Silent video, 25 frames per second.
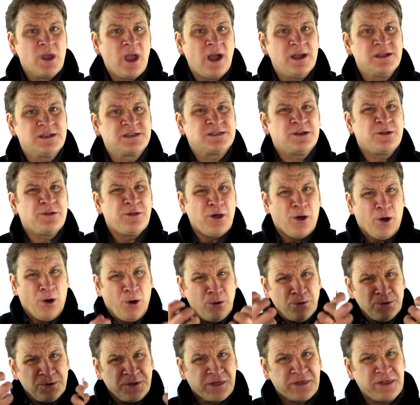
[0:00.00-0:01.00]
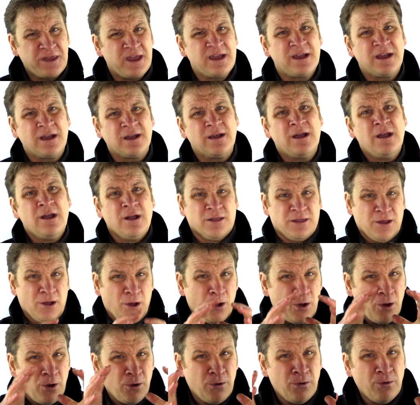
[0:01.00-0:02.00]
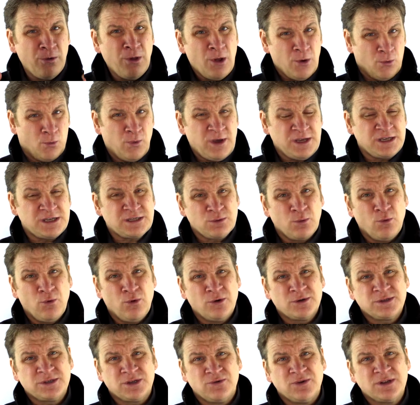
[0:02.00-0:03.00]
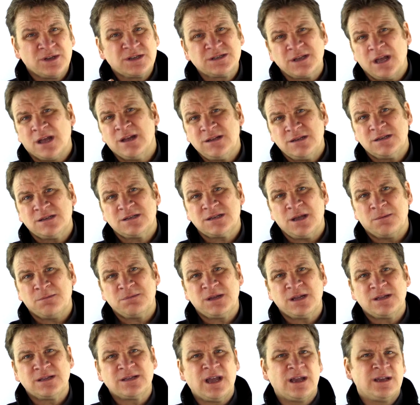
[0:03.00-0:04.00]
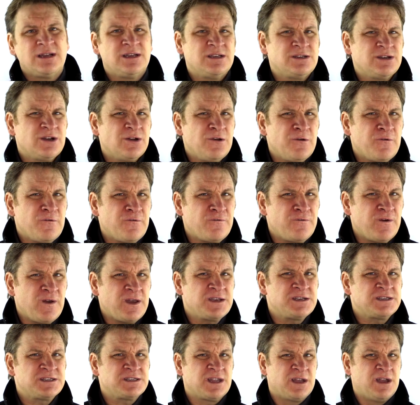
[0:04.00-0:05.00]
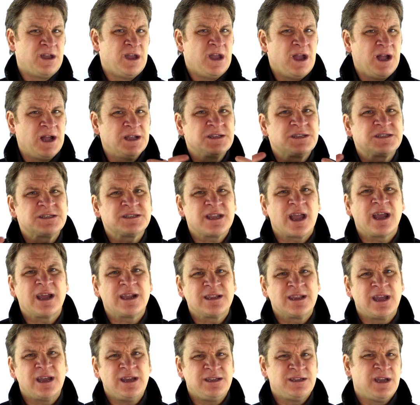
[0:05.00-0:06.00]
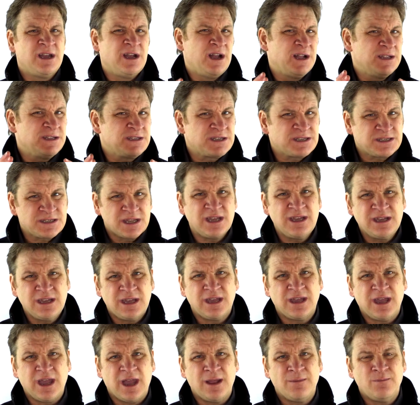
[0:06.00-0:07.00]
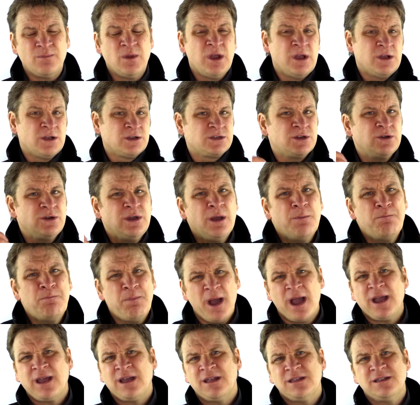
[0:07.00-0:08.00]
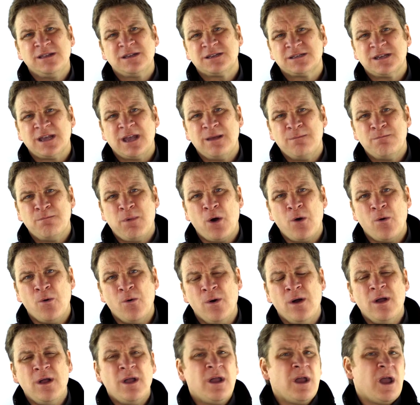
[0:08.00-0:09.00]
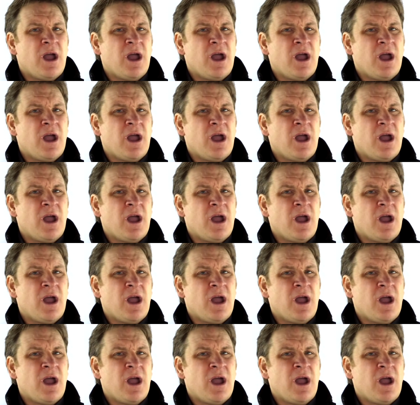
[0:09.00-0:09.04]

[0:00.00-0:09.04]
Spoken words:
And so the whole thing, the whole wastewater inside the septic tank is going to fester and stagnate and stink again. So you're back in the same boat.